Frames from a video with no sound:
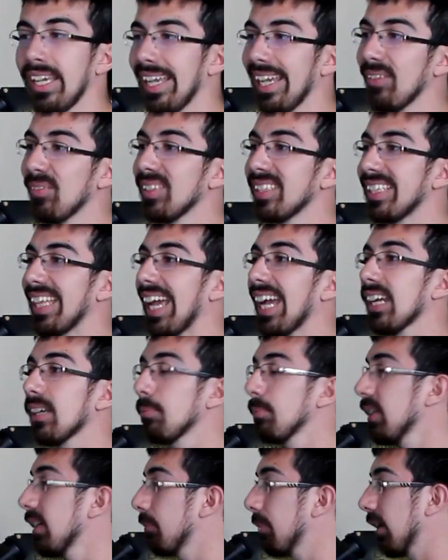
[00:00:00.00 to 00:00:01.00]
If he's that
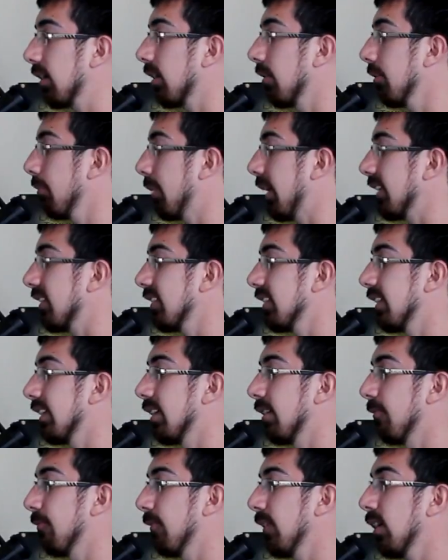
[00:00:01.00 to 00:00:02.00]
committed about coming back to the
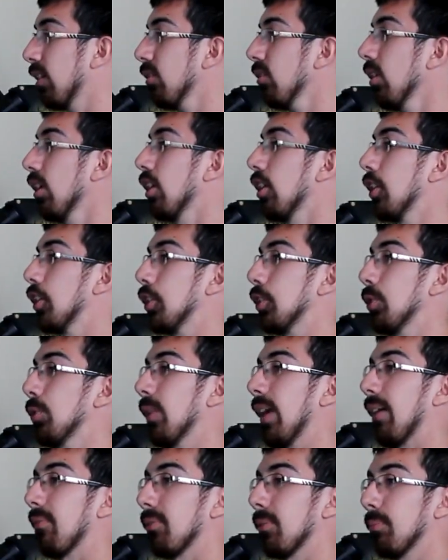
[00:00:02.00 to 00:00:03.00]
NFL,
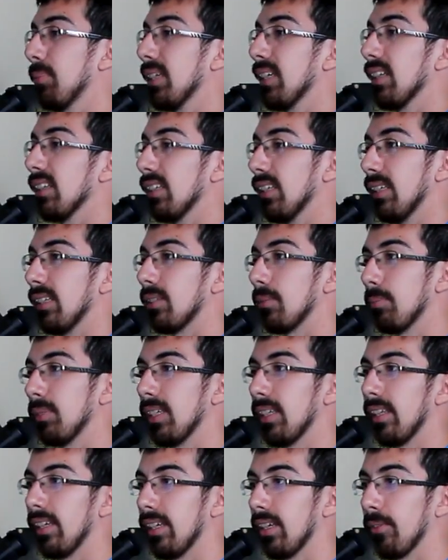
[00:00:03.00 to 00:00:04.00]
you have to be elite to
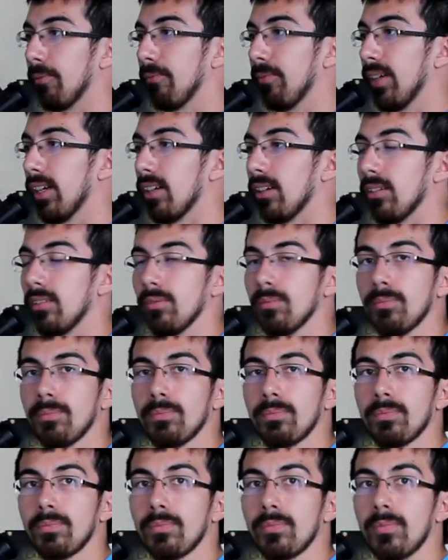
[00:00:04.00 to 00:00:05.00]
be in the NFL,
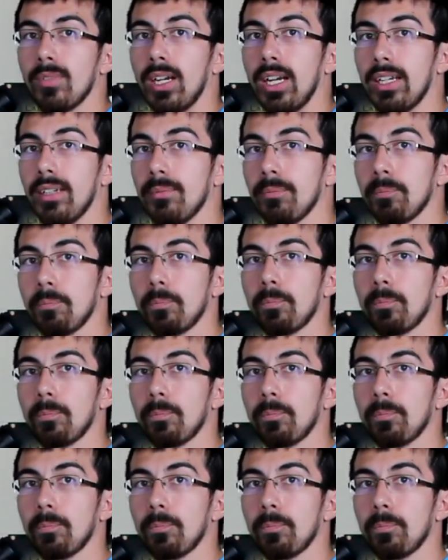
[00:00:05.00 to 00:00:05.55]
right?